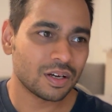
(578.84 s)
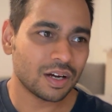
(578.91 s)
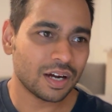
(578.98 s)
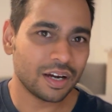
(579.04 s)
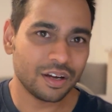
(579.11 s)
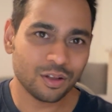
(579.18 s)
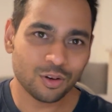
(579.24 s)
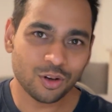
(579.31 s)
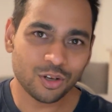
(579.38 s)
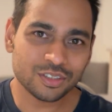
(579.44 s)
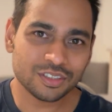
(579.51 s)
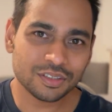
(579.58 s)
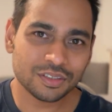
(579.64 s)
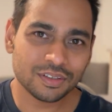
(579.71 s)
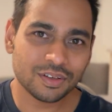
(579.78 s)

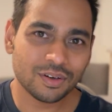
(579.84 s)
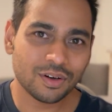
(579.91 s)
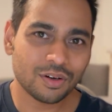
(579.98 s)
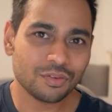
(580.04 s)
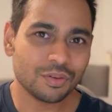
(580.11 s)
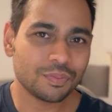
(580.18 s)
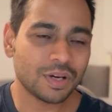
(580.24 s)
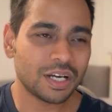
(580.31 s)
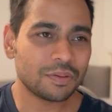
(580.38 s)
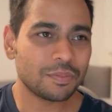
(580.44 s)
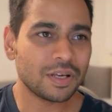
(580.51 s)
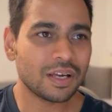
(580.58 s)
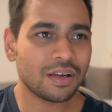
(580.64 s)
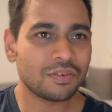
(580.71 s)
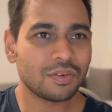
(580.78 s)
ideology, or we might
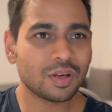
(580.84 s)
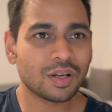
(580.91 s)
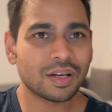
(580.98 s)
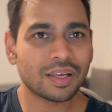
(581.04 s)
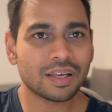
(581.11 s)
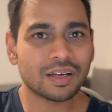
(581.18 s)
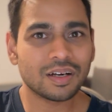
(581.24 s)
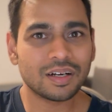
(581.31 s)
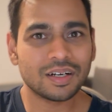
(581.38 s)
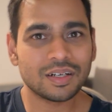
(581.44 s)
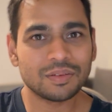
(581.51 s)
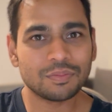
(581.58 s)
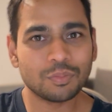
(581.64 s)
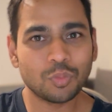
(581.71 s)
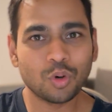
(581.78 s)
be having like a
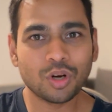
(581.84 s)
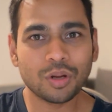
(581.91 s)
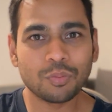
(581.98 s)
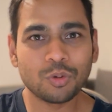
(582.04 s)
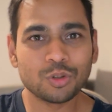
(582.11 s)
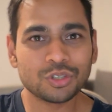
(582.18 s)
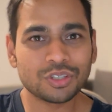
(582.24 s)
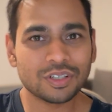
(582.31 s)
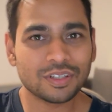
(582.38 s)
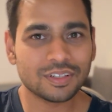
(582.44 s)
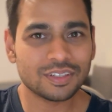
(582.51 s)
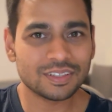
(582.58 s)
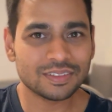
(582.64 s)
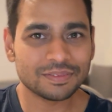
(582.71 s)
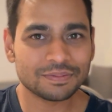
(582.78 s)
more
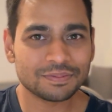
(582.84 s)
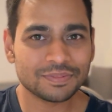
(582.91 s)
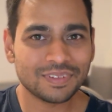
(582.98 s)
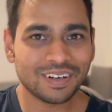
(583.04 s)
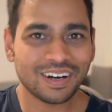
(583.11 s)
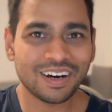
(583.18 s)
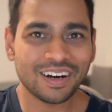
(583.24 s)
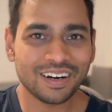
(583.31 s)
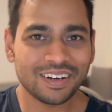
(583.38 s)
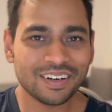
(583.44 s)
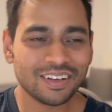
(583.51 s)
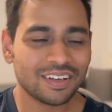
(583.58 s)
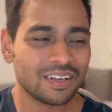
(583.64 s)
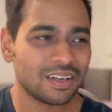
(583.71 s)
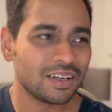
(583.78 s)
emotional heart,
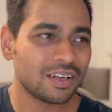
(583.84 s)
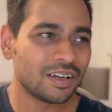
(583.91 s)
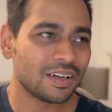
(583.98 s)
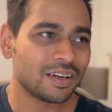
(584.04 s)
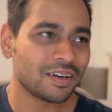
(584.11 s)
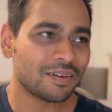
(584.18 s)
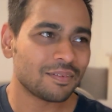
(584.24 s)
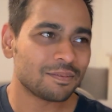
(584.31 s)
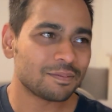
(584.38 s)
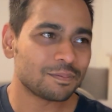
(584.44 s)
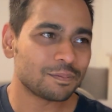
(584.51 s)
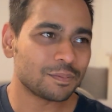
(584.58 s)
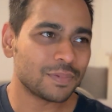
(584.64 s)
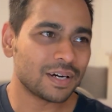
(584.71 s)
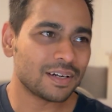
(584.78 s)

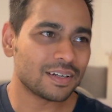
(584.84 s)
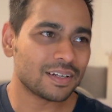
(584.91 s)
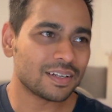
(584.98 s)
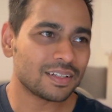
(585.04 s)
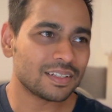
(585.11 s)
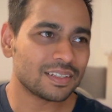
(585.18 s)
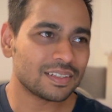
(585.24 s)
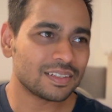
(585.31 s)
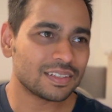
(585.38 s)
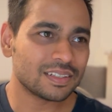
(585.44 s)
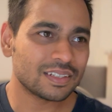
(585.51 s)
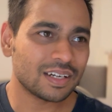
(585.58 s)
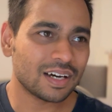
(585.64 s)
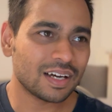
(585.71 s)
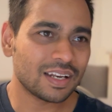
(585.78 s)
but
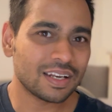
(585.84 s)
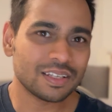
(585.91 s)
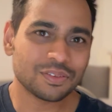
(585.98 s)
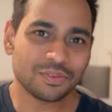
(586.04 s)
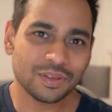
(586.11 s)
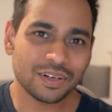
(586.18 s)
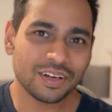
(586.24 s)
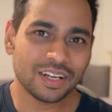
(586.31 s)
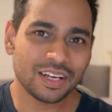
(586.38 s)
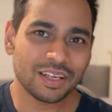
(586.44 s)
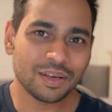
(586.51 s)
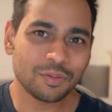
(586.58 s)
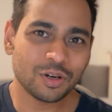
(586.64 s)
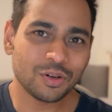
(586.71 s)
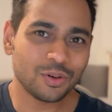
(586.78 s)
unless we're really
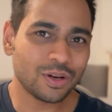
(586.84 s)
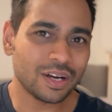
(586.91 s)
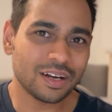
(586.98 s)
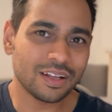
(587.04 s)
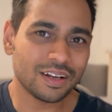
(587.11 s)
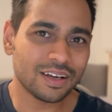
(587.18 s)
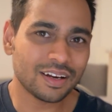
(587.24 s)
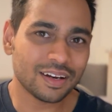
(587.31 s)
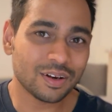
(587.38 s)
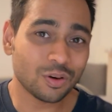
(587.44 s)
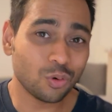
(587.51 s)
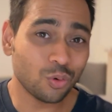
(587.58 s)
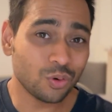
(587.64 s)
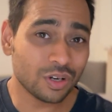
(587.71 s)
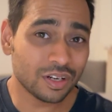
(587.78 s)
able to handle our
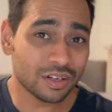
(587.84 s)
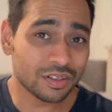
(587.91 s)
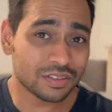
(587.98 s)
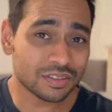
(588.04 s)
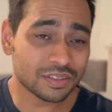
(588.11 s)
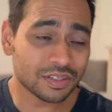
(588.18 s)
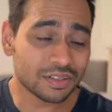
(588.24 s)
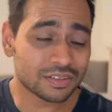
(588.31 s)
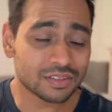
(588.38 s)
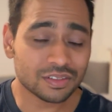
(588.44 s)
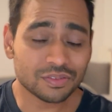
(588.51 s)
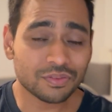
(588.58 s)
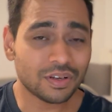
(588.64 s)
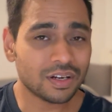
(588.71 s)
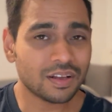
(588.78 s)
own inner states,
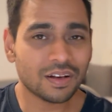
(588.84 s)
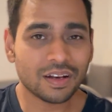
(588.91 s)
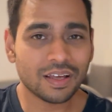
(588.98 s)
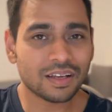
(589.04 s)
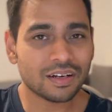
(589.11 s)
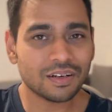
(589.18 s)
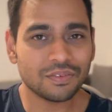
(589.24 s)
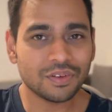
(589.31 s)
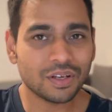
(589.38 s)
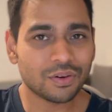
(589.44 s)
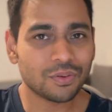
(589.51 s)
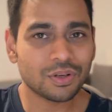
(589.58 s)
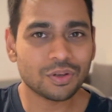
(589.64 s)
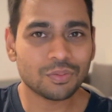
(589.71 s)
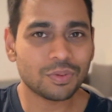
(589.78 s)
it's very unlikely we are
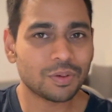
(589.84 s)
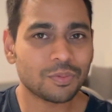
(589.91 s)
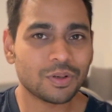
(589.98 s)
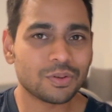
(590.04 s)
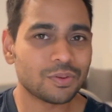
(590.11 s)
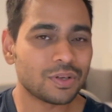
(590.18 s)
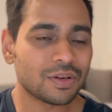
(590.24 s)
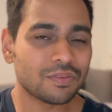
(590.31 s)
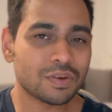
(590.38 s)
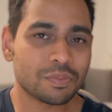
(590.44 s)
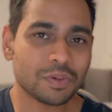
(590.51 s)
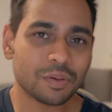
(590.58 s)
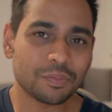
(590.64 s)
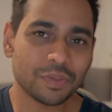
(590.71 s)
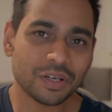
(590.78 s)
going to be able to
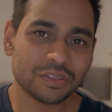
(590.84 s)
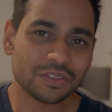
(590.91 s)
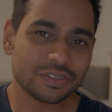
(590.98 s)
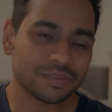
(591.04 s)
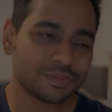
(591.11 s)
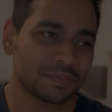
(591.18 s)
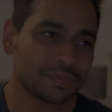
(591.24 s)
develop compassion.